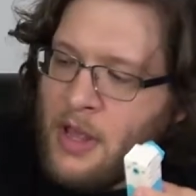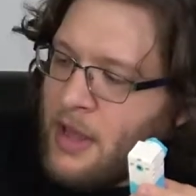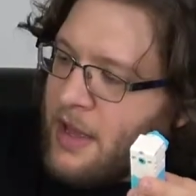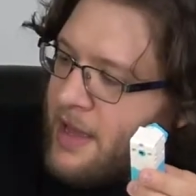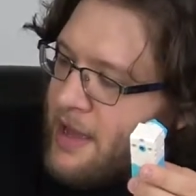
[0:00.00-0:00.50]

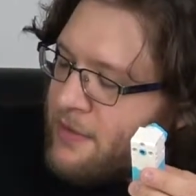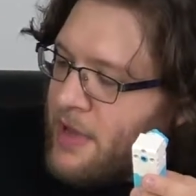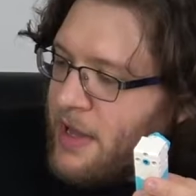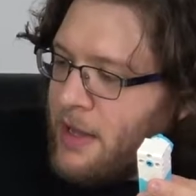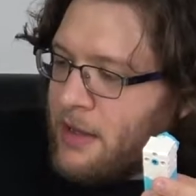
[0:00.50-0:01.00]
I have
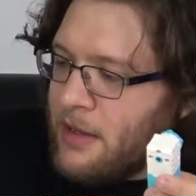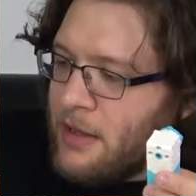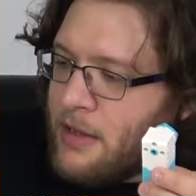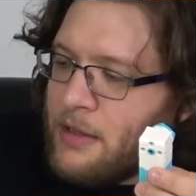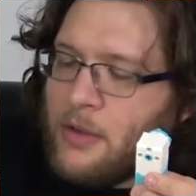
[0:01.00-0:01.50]

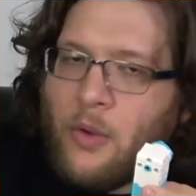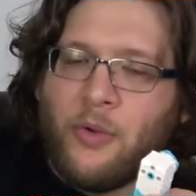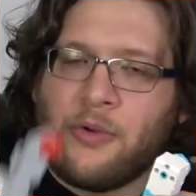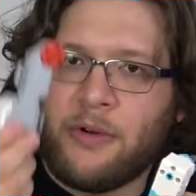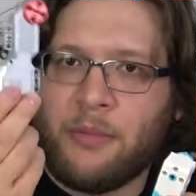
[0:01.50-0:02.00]
a
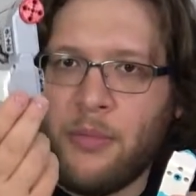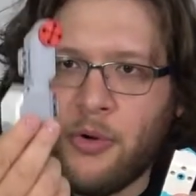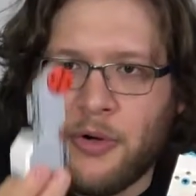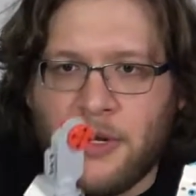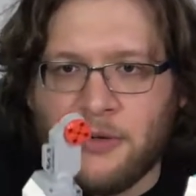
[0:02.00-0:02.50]
older
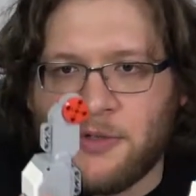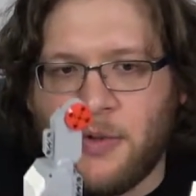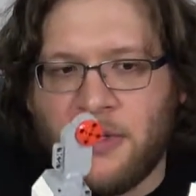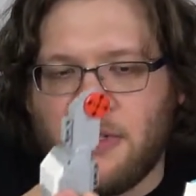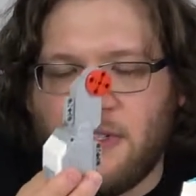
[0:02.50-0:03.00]
motor here as
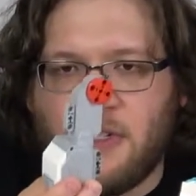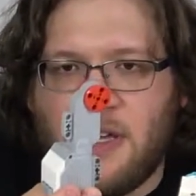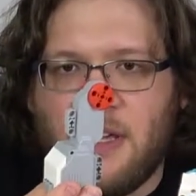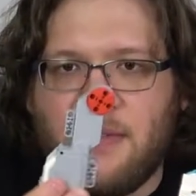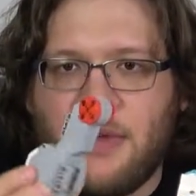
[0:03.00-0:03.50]
well. This is a
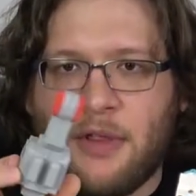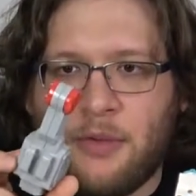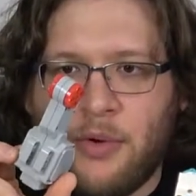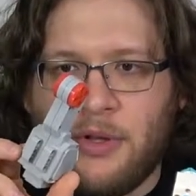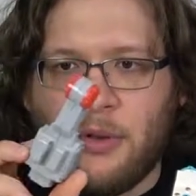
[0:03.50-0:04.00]

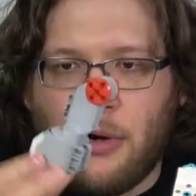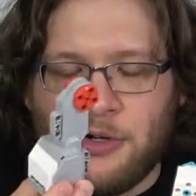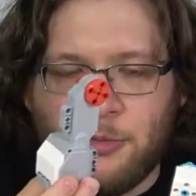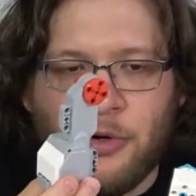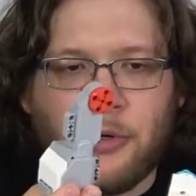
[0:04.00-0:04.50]
EV3
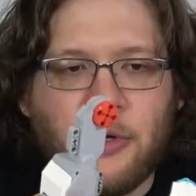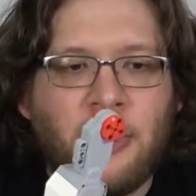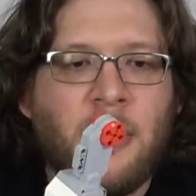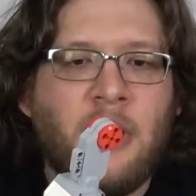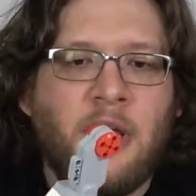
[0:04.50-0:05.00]
large motor,
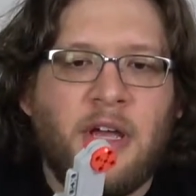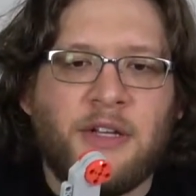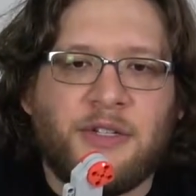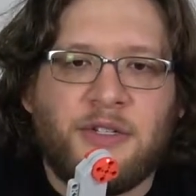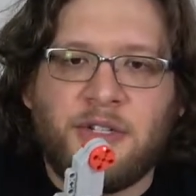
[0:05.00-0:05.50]

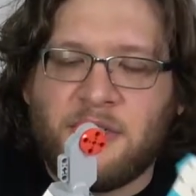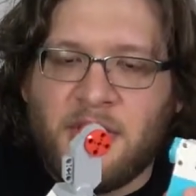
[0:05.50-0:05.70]
and just to